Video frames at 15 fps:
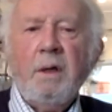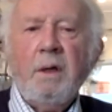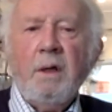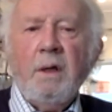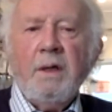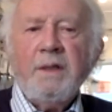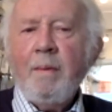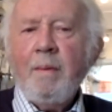
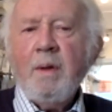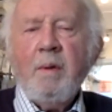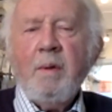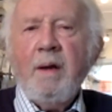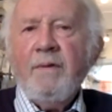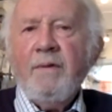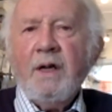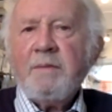Some of them
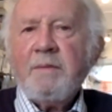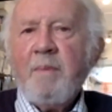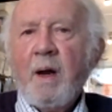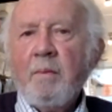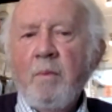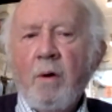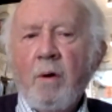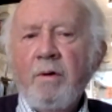even
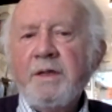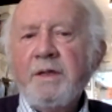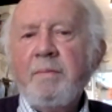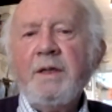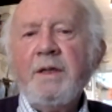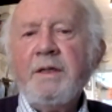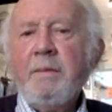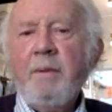expect more
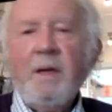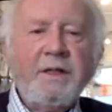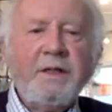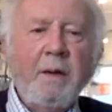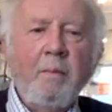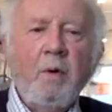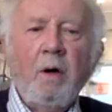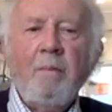
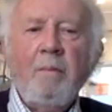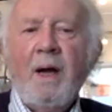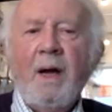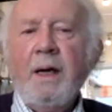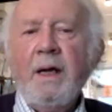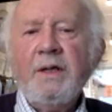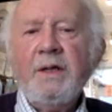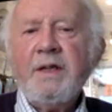responsibility, more
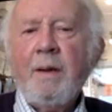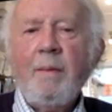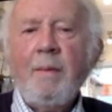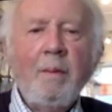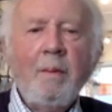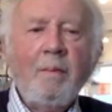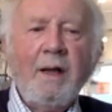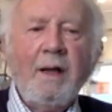money, and some of
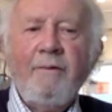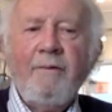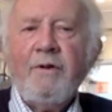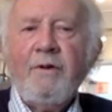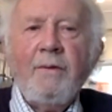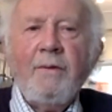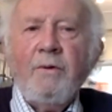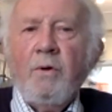them leave
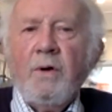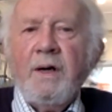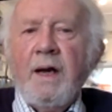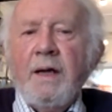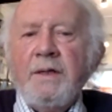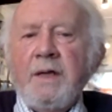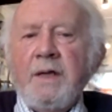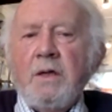for other
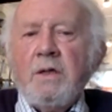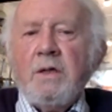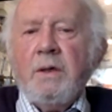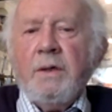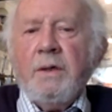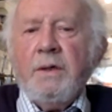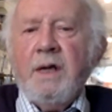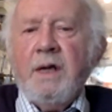
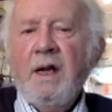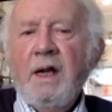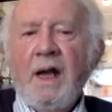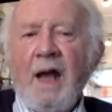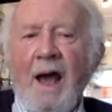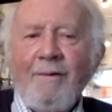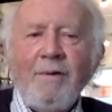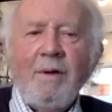organizations,
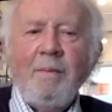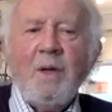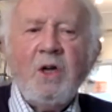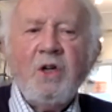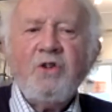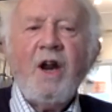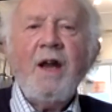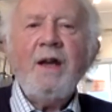having been
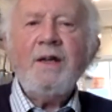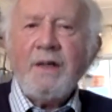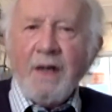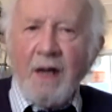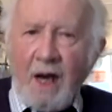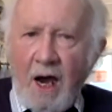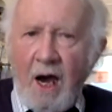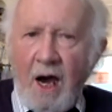trained at
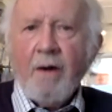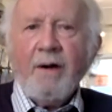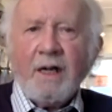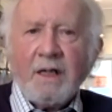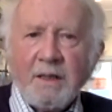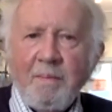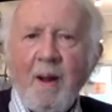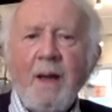our
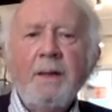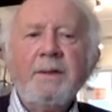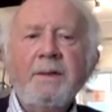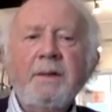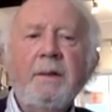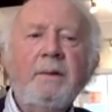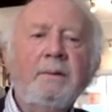expense."